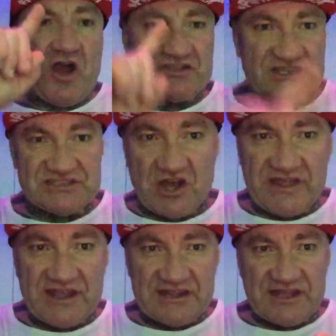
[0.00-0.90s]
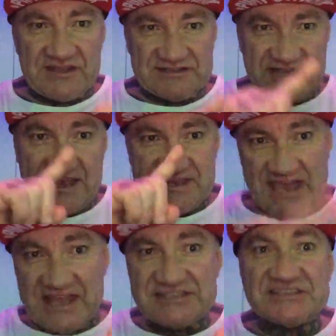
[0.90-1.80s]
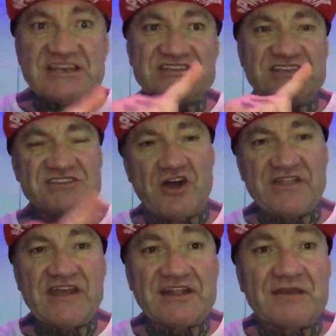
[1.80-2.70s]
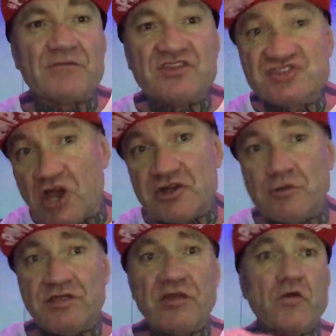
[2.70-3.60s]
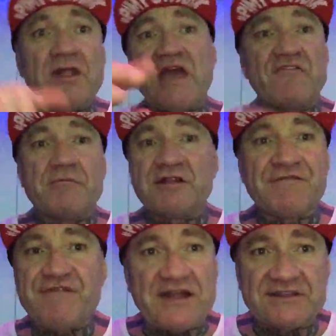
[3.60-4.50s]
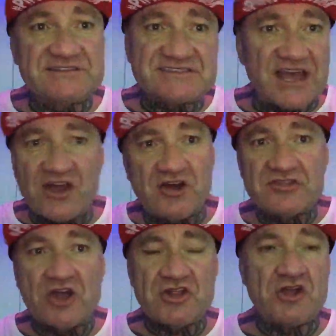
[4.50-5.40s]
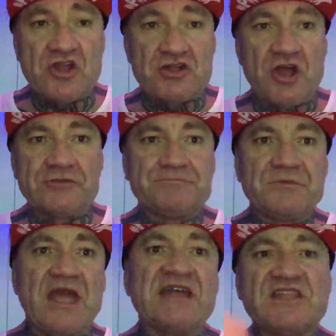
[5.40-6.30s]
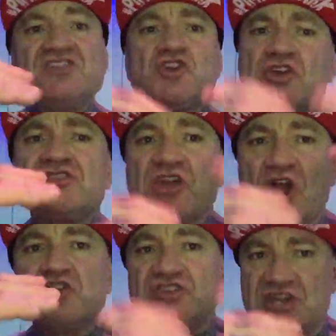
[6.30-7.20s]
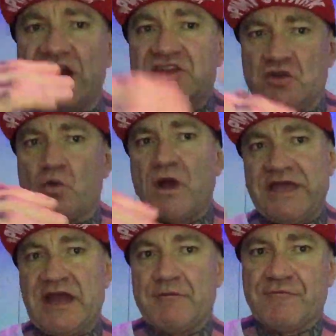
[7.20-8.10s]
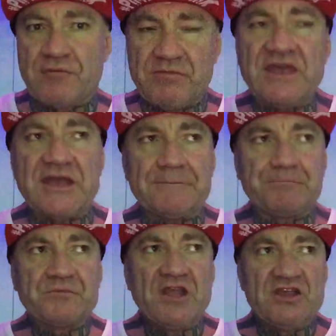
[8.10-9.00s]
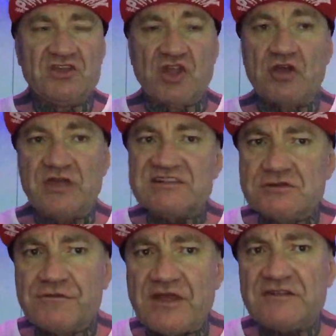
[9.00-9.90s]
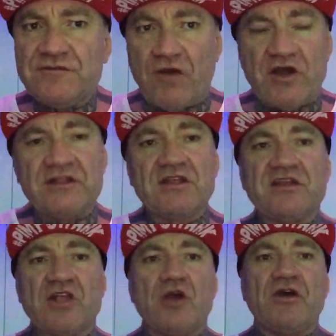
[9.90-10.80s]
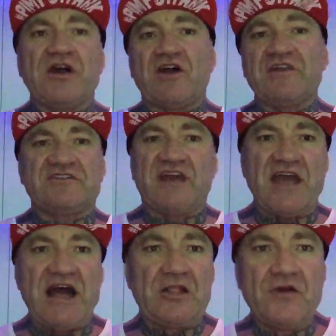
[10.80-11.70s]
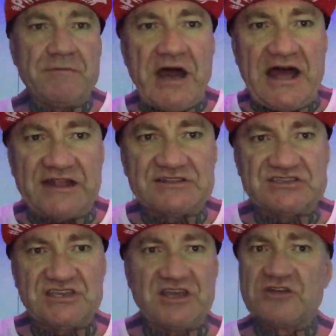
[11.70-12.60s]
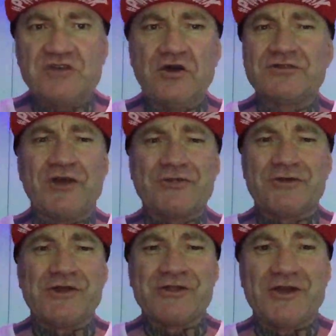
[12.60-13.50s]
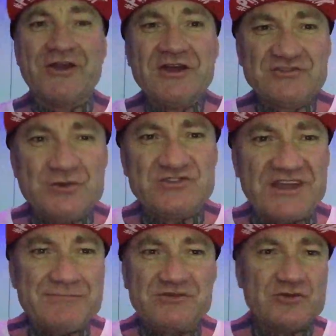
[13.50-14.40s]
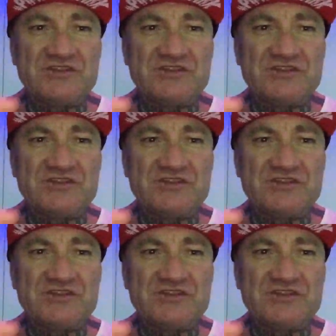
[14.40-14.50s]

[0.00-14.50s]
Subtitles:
She's either going to say yes, she's either going to joke with you and have a bit of fun and say, oh, no, and then you can negotiate your way up from there. That's fine. I say haloi baht and she goes, oh, no, too cheap.